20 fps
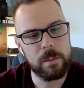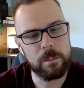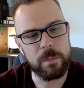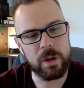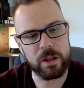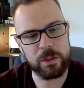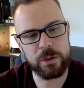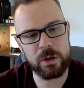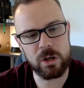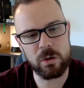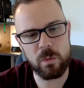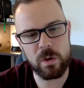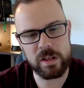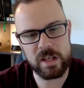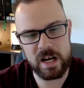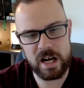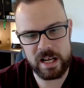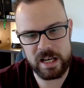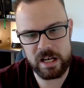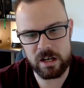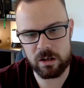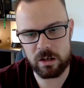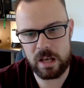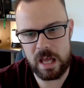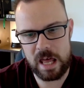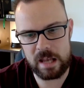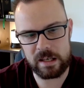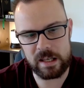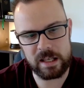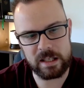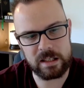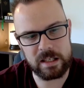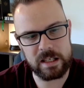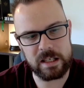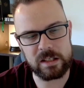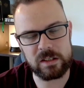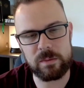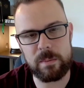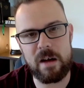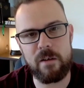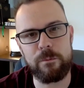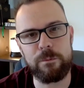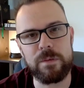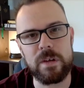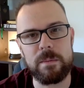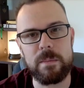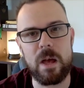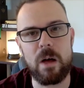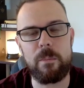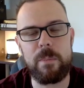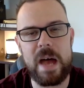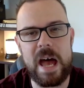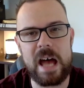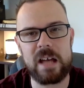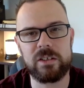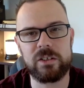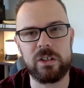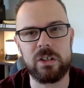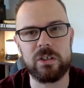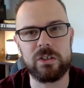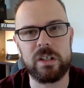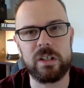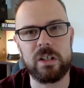But a third one that I hear a lot lately is about female pastors.